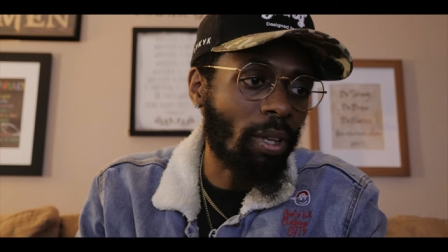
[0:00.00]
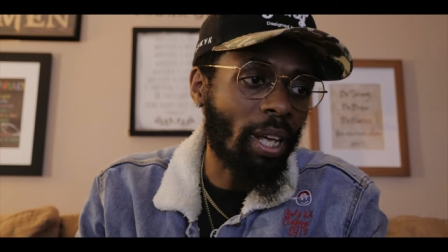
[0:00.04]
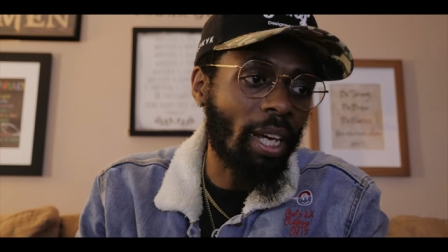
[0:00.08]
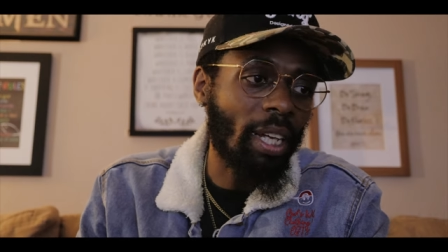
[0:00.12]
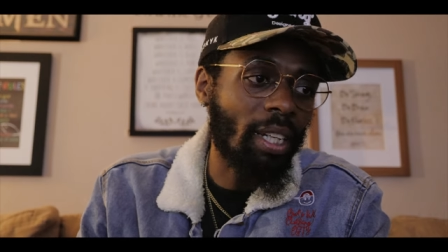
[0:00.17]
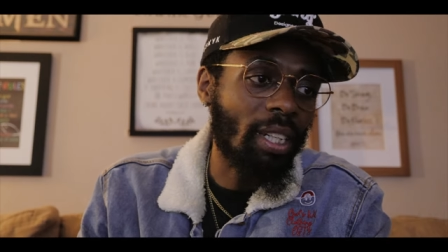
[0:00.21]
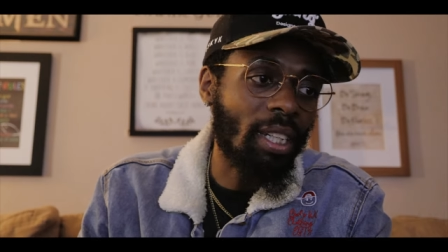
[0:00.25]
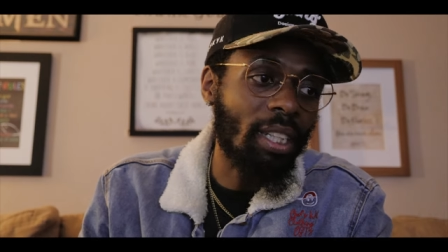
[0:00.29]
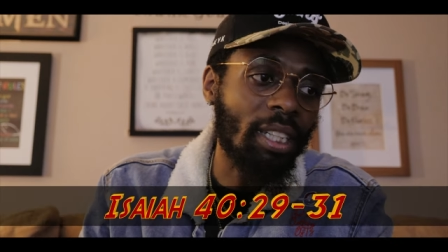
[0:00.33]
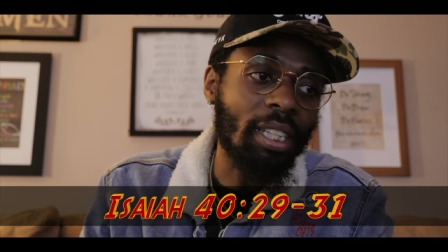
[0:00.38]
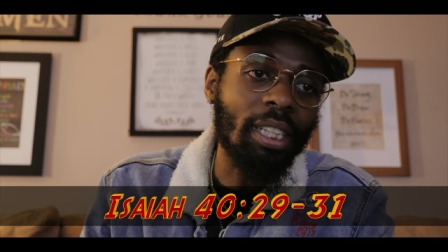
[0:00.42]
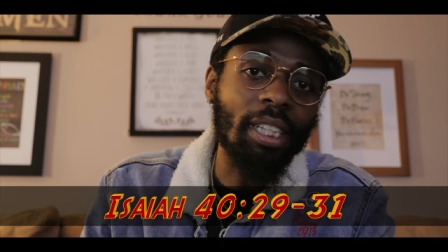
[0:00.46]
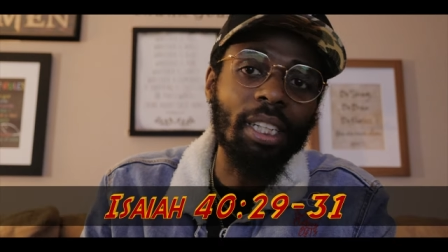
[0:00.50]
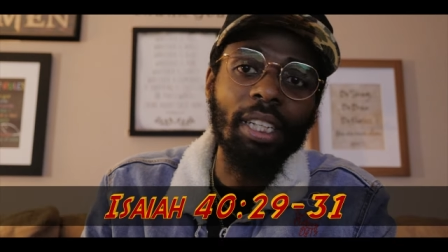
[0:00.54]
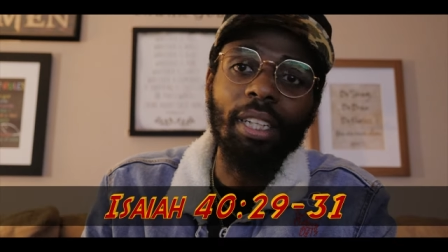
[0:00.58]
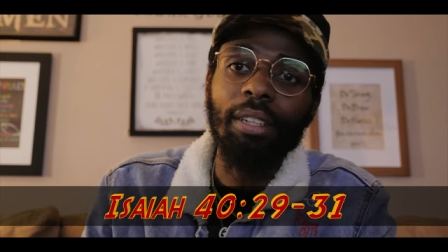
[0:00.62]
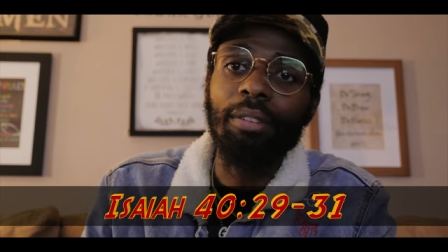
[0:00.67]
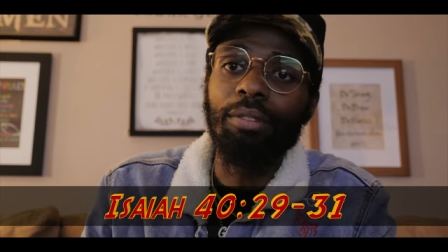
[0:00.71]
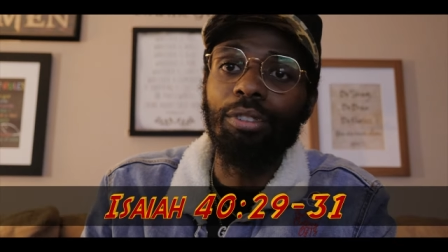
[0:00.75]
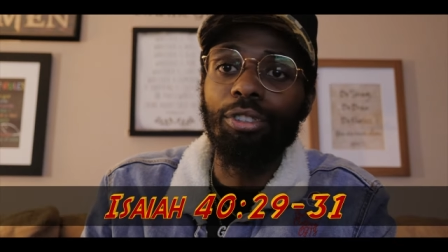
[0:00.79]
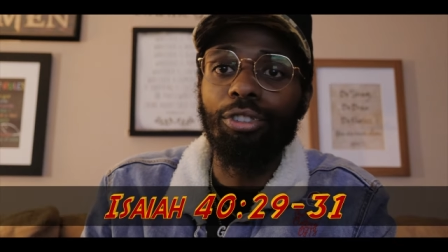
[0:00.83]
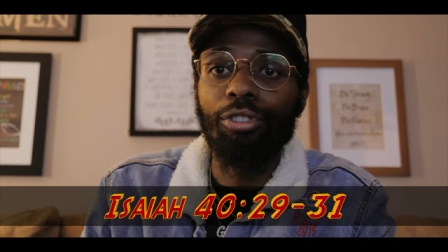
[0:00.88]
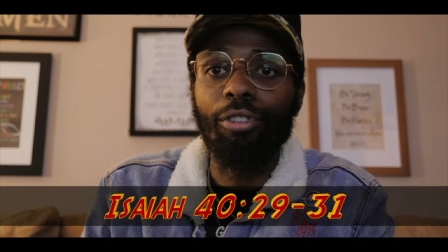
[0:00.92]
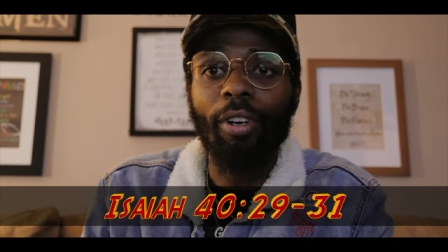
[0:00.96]
that He
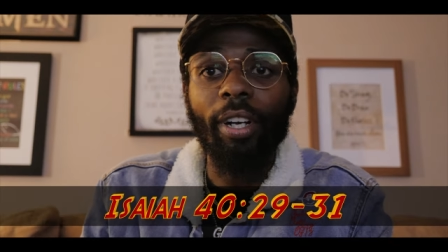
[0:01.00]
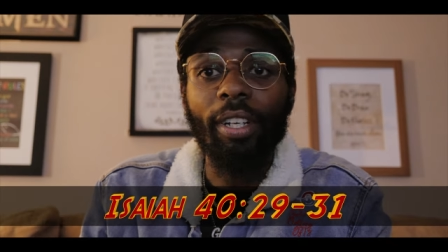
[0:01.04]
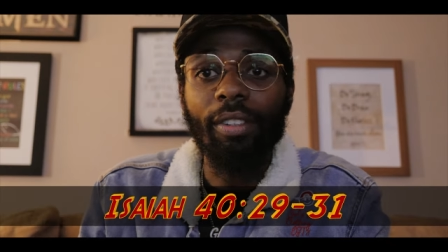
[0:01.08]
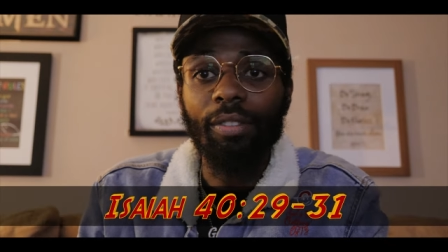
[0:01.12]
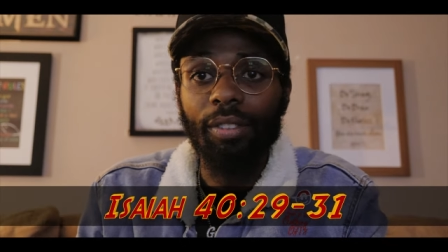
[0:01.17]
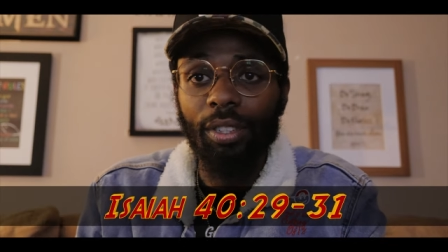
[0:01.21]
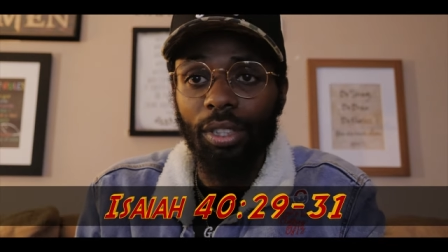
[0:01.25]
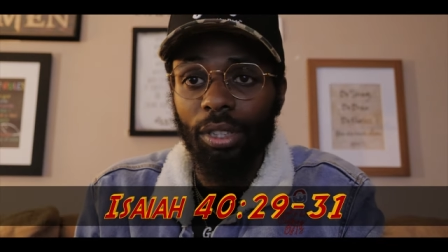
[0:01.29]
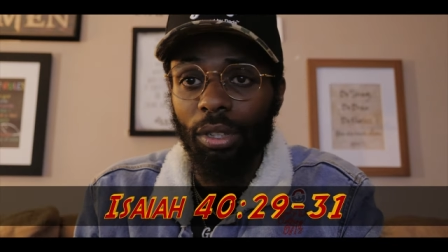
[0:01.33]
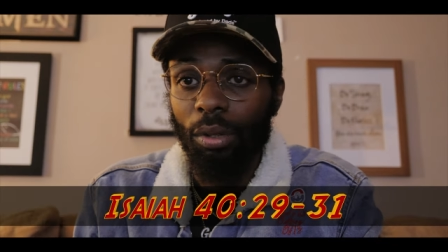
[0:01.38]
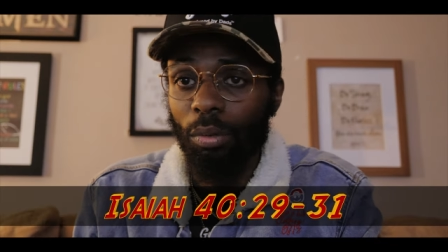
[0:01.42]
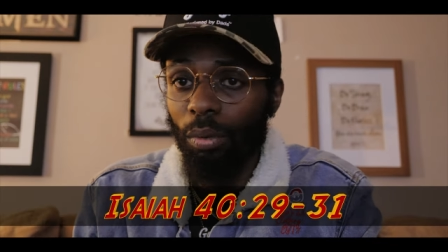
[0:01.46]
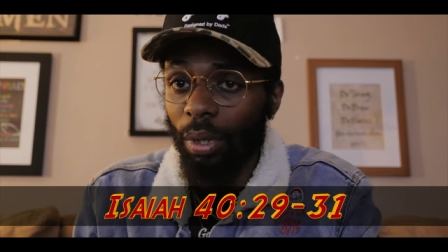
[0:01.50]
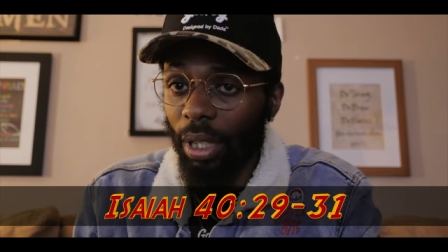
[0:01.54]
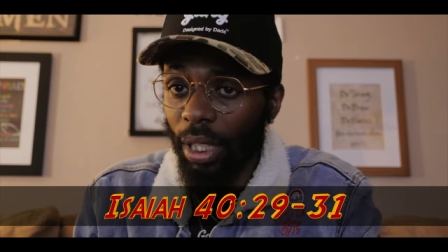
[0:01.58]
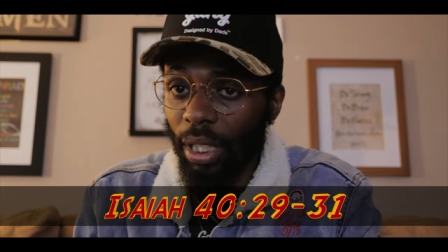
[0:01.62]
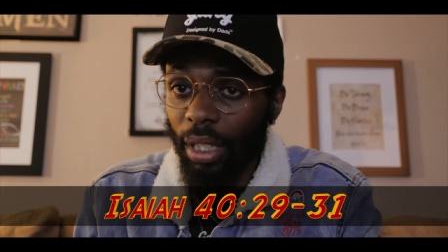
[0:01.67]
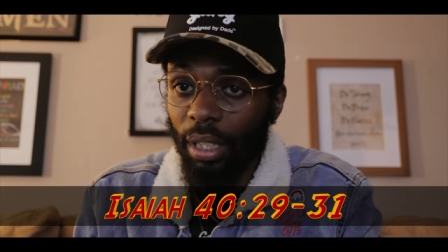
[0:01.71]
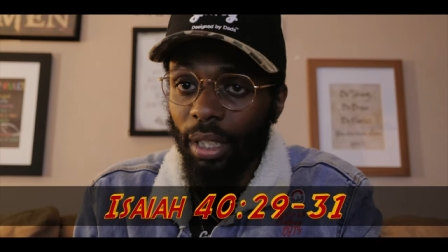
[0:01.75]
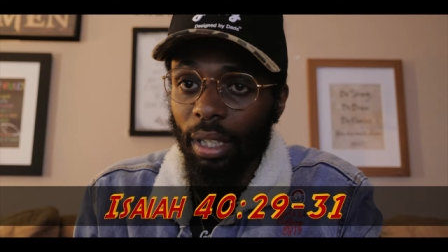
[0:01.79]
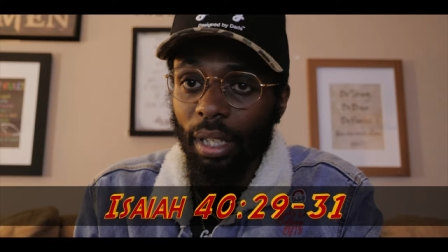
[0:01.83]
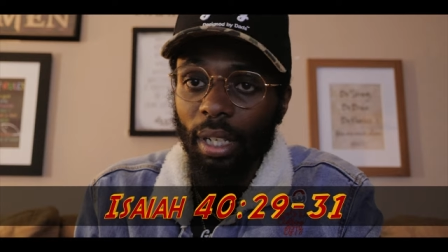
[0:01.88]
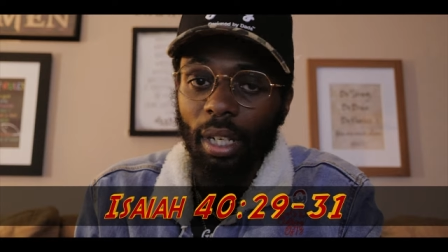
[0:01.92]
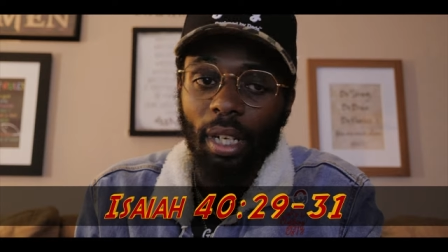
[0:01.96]
gives strength to the
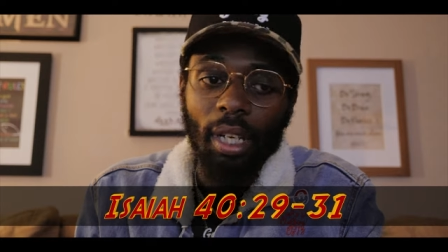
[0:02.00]
weak.